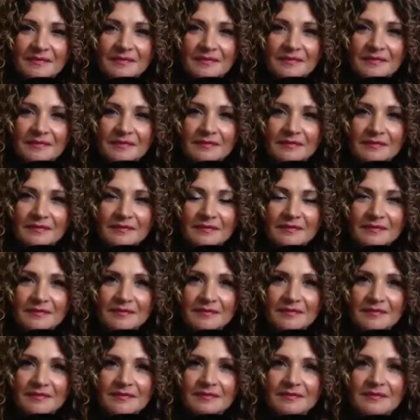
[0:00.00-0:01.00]

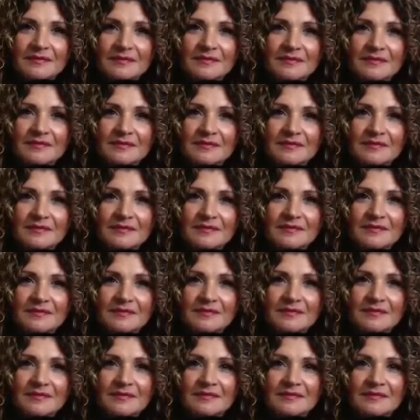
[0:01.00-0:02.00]

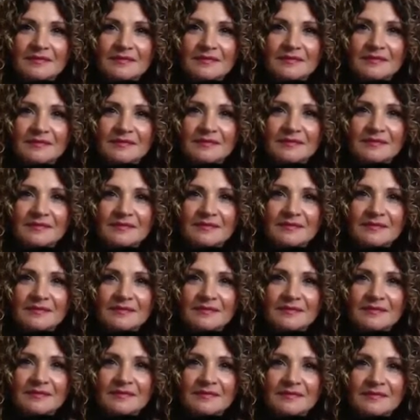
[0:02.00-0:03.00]

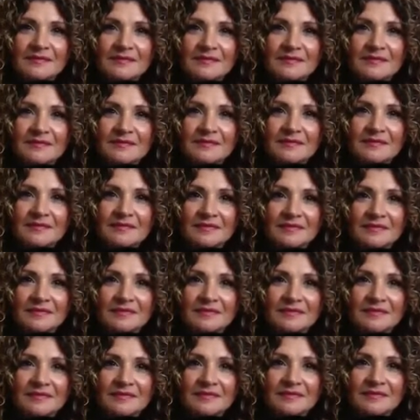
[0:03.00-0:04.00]

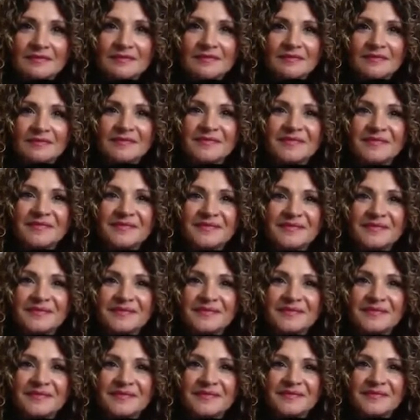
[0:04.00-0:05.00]

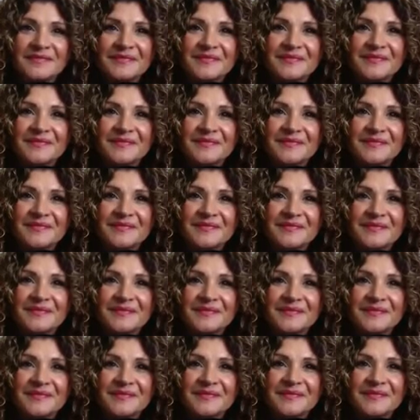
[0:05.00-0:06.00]

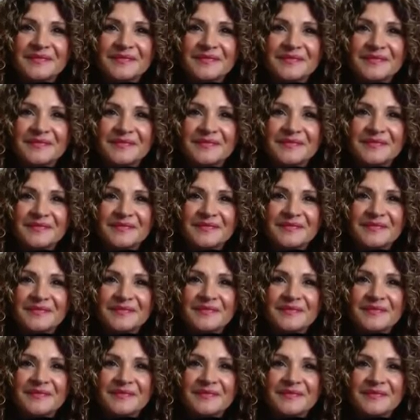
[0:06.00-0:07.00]

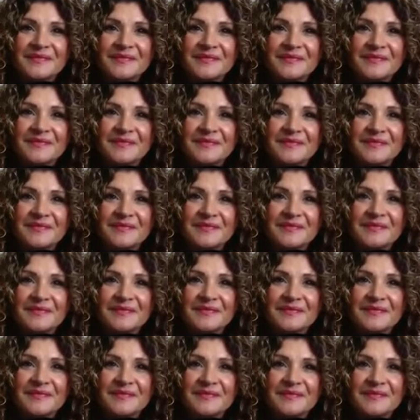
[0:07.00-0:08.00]
No words are spoken by the person on screen.